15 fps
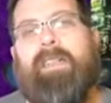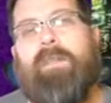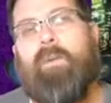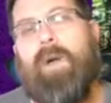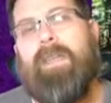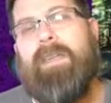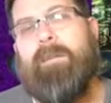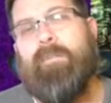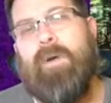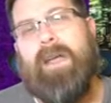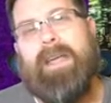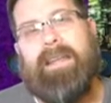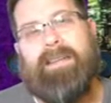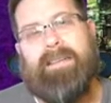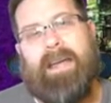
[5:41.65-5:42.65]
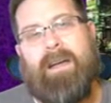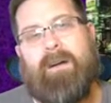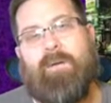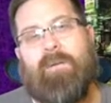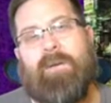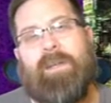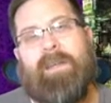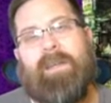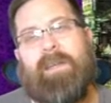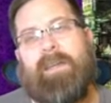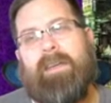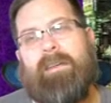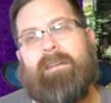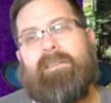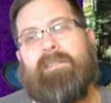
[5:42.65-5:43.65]
the way they break it down
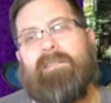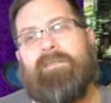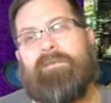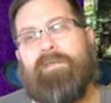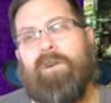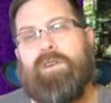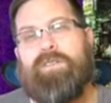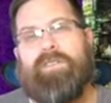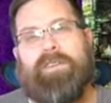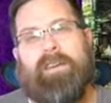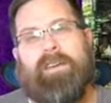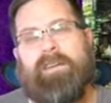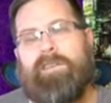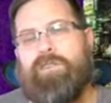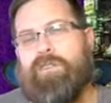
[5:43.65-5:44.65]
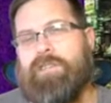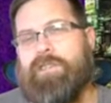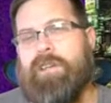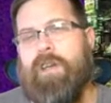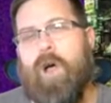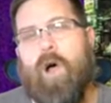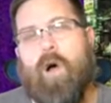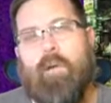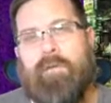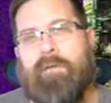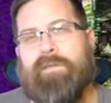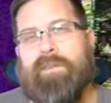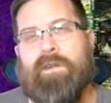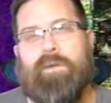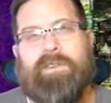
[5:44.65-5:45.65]
is first just an
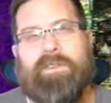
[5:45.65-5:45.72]
overview.